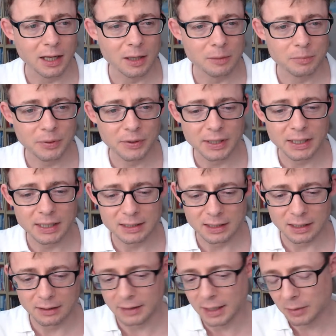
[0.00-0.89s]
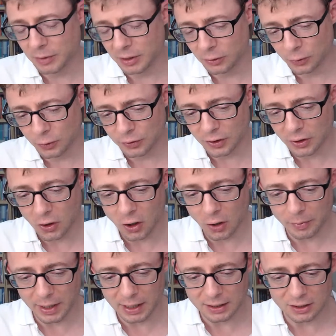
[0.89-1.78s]
please let me know in the
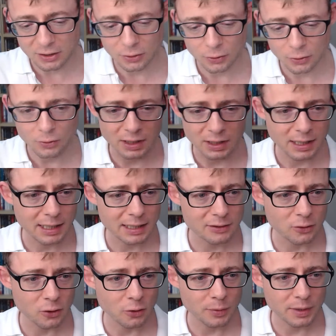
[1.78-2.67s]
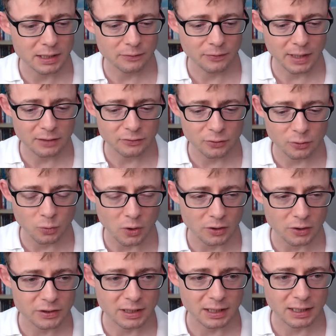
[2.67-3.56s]
comments too. And as always, thanks for
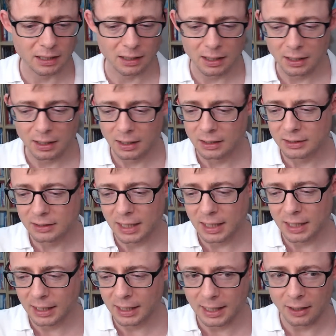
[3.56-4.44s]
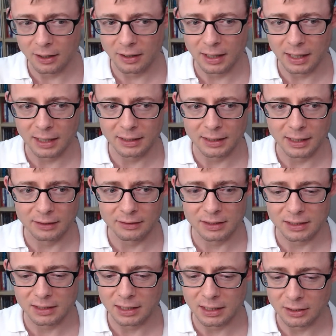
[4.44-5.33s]
watching. Take care, and I'll
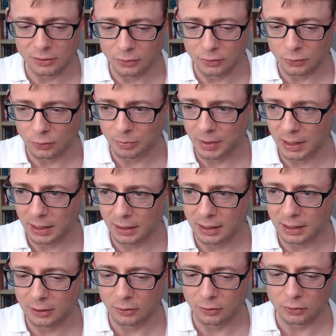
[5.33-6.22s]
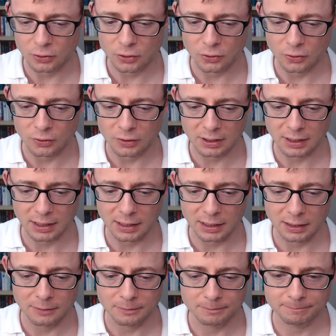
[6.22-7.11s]
see you back here
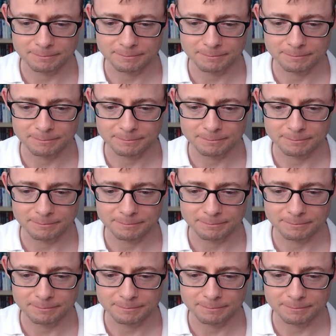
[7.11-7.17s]
shortly.